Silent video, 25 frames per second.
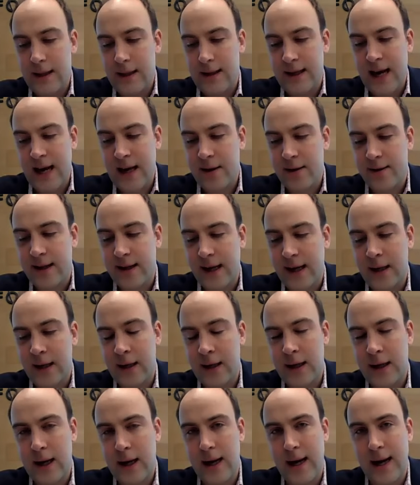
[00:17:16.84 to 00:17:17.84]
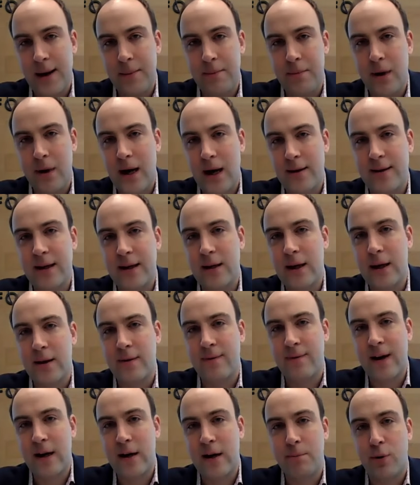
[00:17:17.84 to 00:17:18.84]
The other thing I think
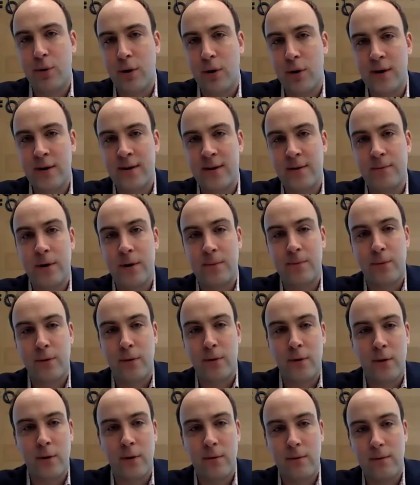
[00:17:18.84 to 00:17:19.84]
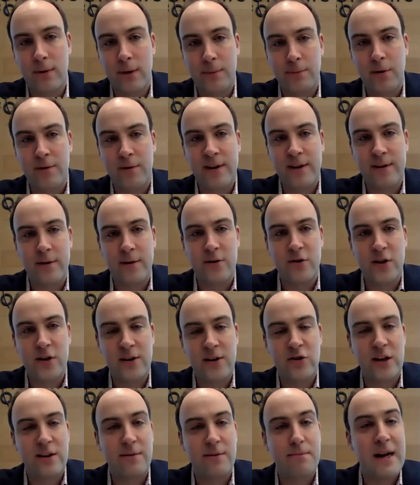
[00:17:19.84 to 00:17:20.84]
that's very important is what Professor
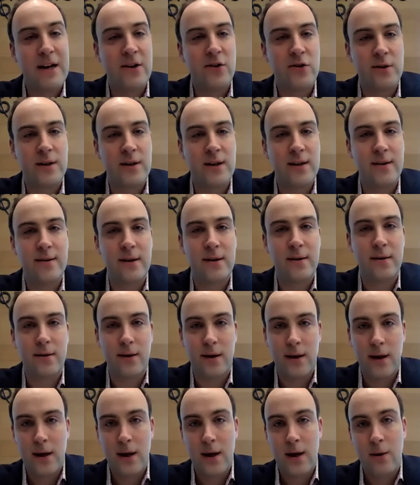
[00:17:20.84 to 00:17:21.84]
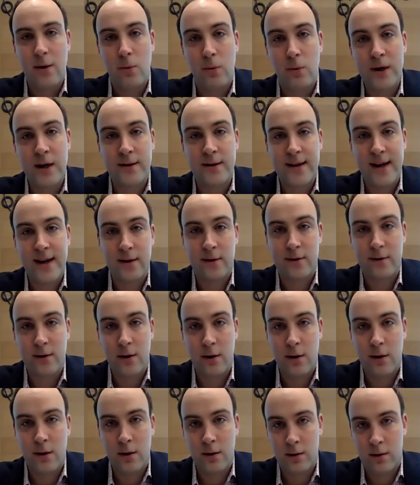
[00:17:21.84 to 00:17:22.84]
Chen just mentioned is winner takes
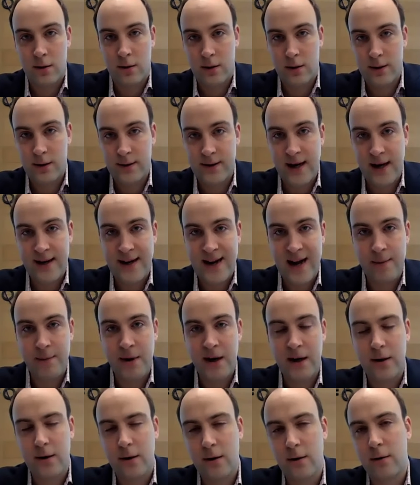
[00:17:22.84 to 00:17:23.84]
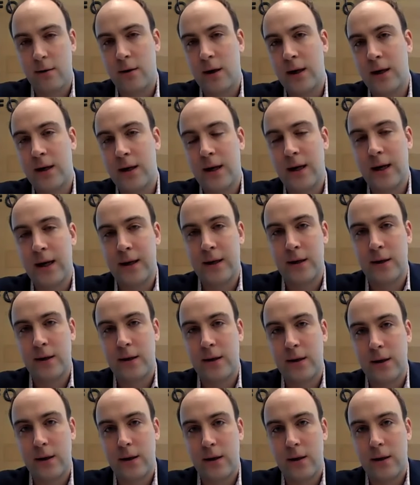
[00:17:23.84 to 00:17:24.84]
all dynamic, right?
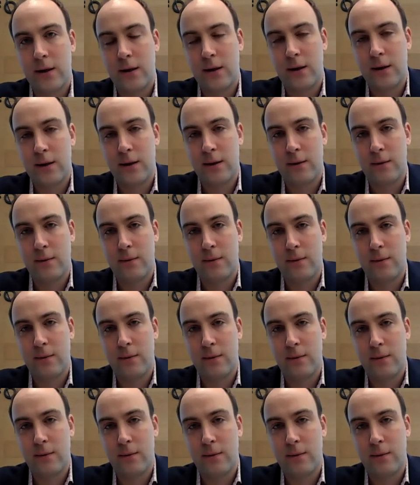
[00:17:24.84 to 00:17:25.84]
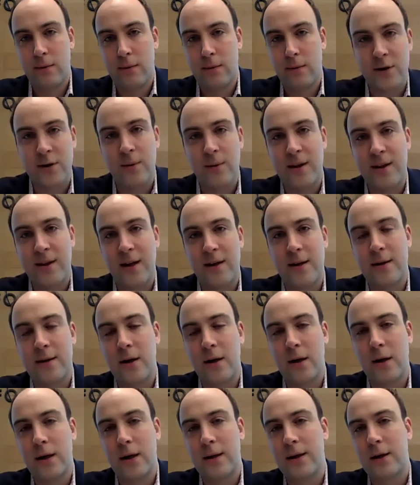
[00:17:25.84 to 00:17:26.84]
And he talked about
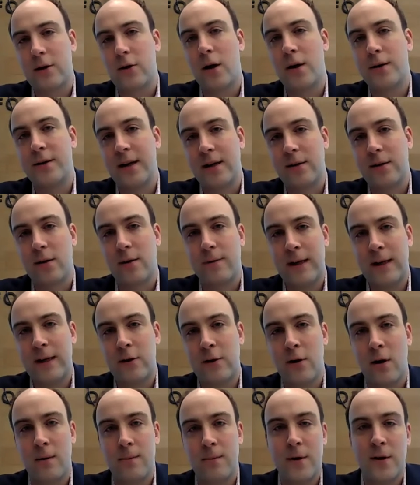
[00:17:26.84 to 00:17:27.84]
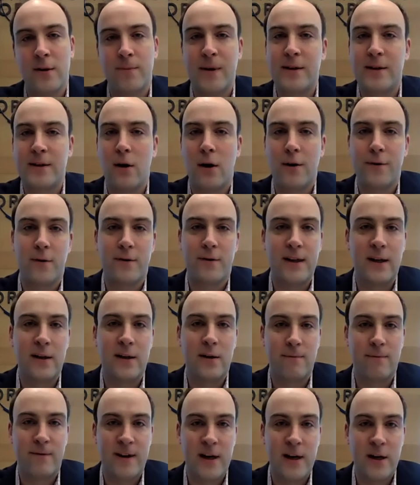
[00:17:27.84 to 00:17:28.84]
that in the context of e-commerce, but you also
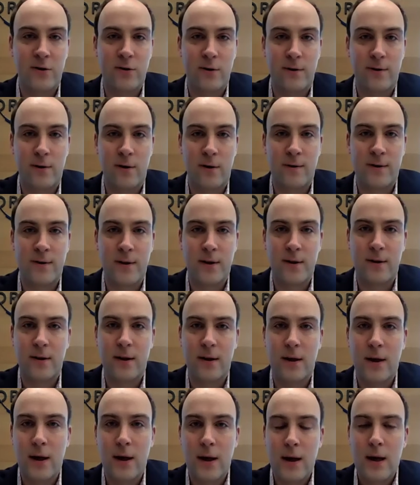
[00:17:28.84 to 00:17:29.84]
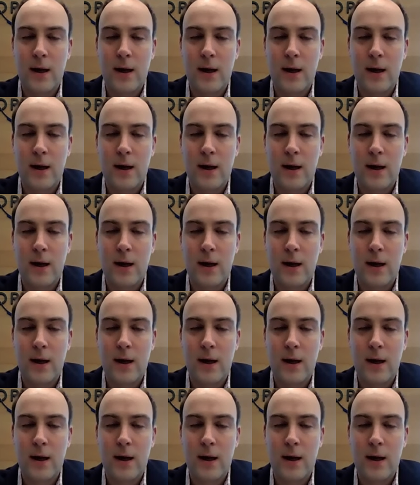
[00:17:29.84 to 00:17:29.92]
see it in financial services.